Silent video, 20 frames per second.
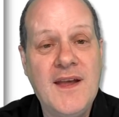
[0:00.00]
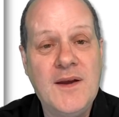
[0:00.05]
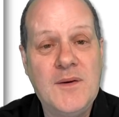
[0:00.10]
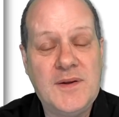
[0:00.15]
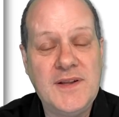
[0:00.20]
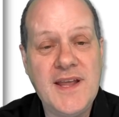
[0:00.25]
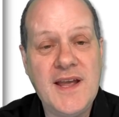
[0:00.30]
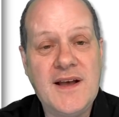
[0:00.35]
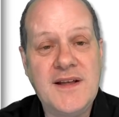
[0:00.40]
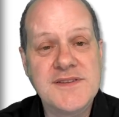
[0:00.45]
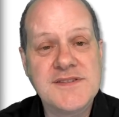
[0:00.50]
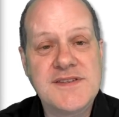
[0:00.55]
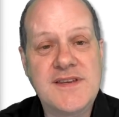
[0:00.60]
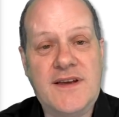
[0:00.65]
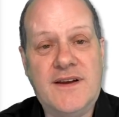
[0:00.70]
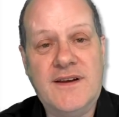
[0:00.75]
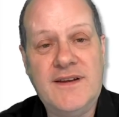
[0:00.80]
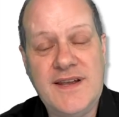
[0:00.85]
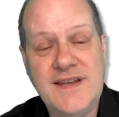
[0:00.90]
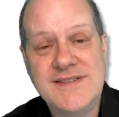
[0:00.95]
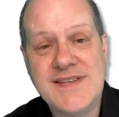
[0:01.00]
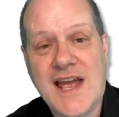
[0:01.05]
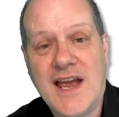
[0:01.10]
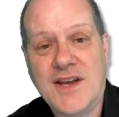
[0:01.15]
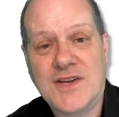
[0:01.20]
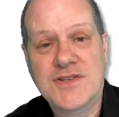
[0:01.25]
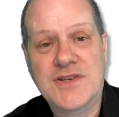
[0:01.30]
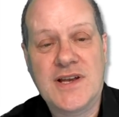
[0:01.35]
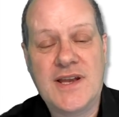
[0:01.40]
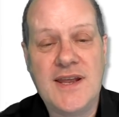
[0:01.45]
Well, the answer is
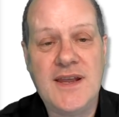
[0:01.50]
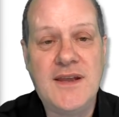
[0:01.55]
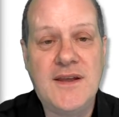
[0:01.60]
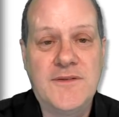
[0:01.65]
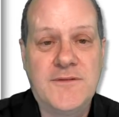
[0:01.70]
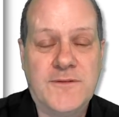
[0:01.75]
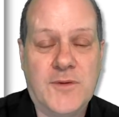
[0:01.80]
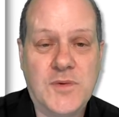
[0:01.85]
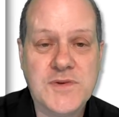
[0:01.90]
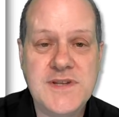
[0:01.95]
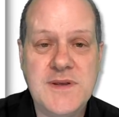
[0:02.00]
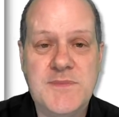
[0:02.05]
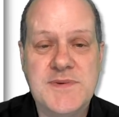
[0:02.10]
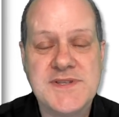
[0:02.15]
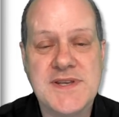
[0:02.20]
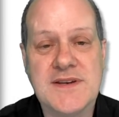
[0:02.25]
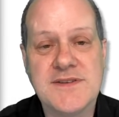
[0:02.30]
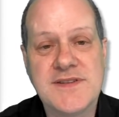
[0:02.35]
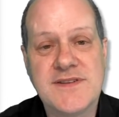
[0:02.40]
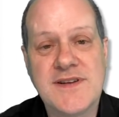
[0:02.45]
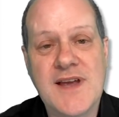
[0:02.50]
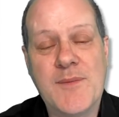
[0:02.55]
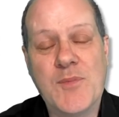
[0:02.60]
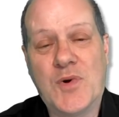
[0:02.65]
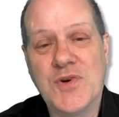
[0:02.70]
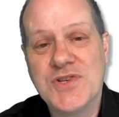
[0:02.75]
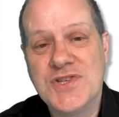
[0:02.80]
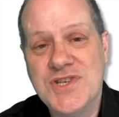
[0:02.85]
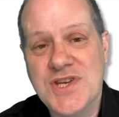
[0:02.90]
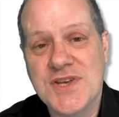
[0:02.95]
actually 40% of the time,
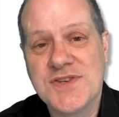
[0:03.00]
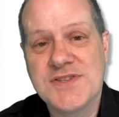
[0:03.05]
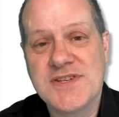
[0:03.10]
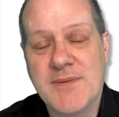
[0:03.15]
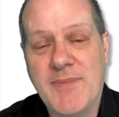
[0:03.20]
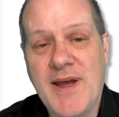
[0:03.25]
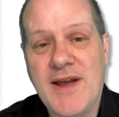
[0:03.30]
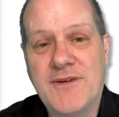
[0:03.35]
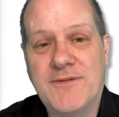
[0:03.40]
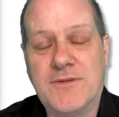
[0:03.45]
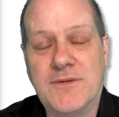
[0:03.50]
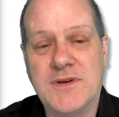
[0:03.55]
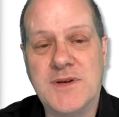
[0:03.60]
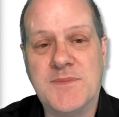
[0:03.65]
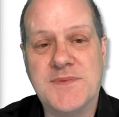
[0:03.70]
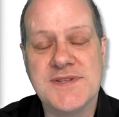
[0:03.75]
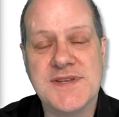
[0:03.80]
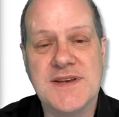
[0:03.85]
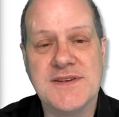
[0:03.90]
or just about 40%